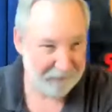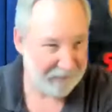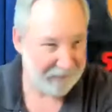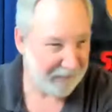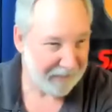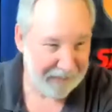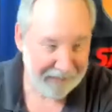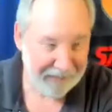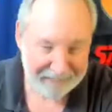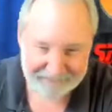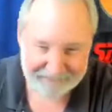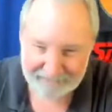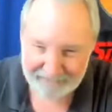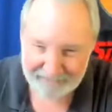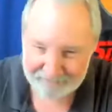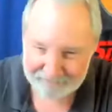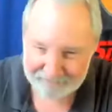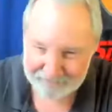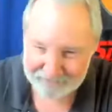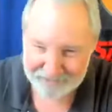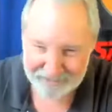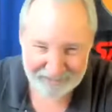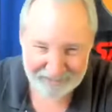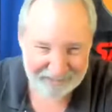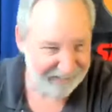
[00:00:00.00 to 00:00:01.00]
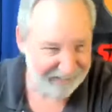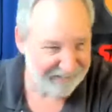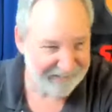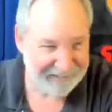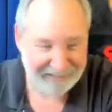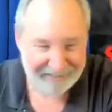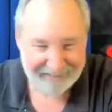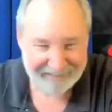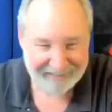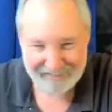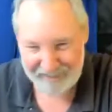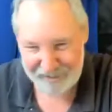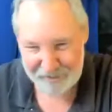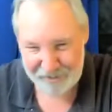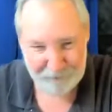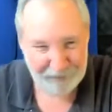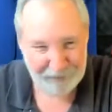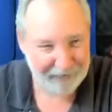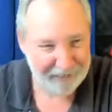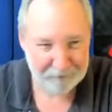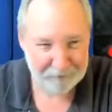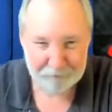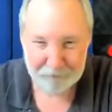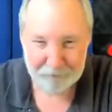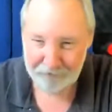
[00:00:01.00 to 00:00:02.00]
in the guts. I haven't seen it in decades, but I
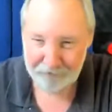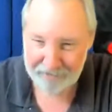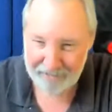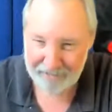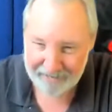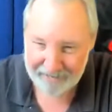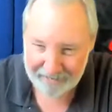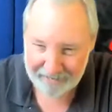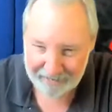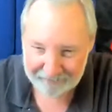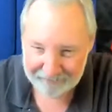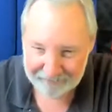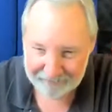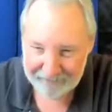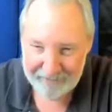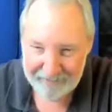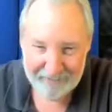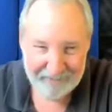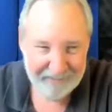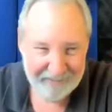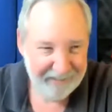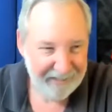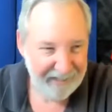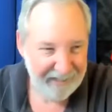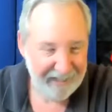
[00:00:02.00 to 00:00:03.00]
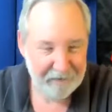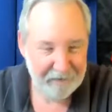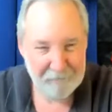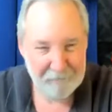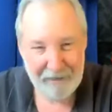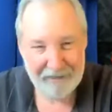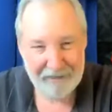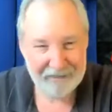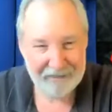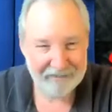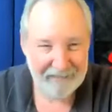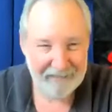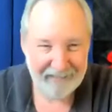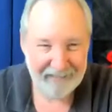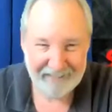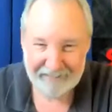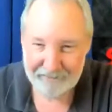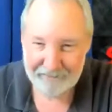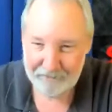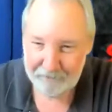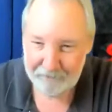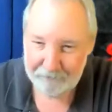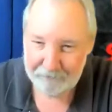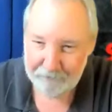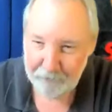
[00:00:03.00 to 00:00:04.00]
could pull that out and make a tiny
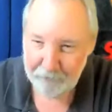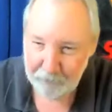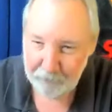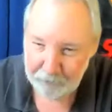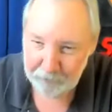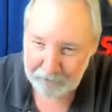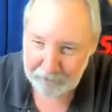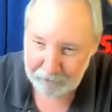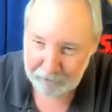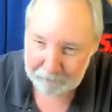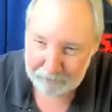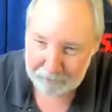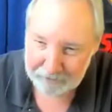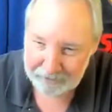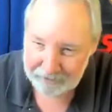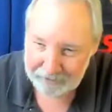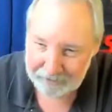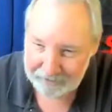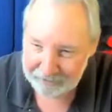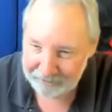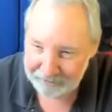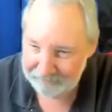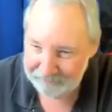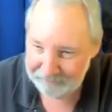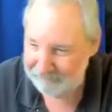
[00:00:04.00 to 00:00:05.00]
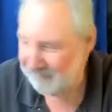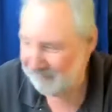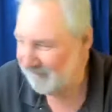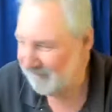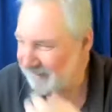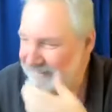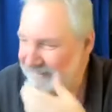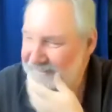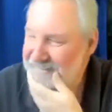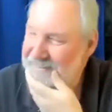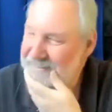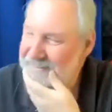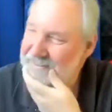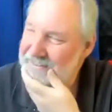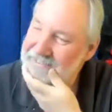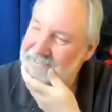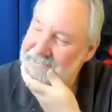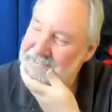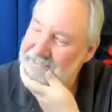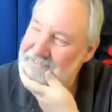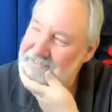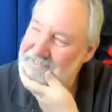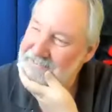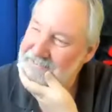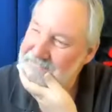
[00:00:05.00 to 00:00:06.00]
little phone company here.
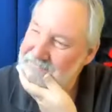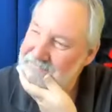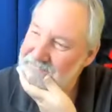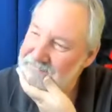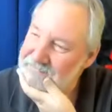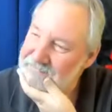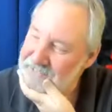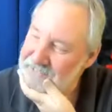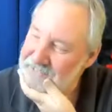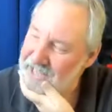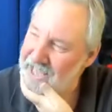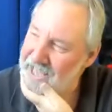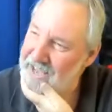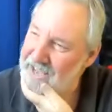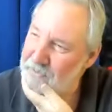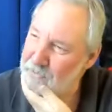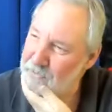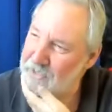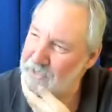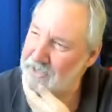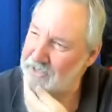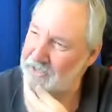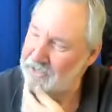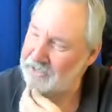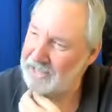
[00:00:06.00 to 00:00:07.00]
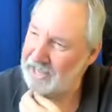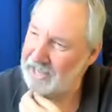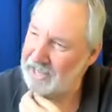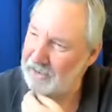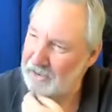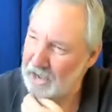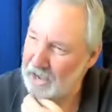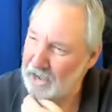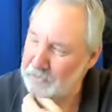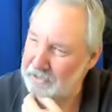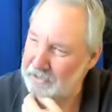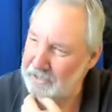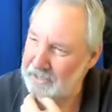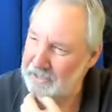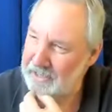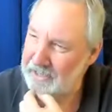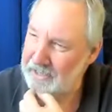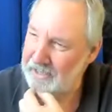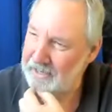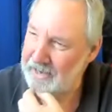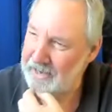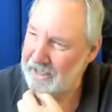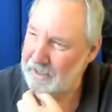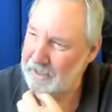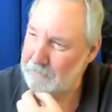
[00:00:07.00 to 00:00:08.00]
Yeah, we could do that. I would
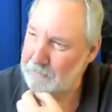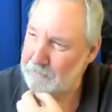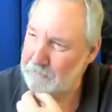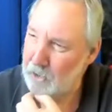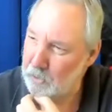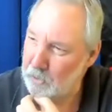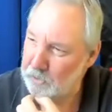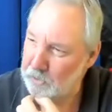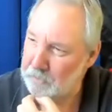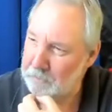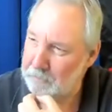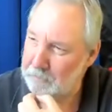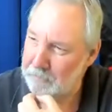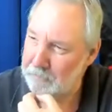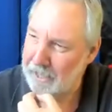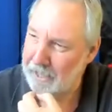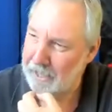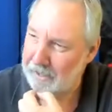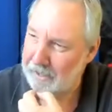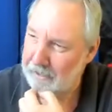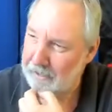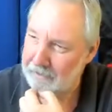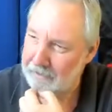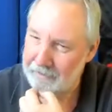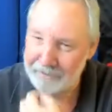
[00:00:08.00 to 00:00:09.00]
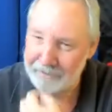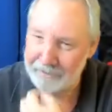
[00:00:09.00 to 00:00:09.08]
need a modem bank.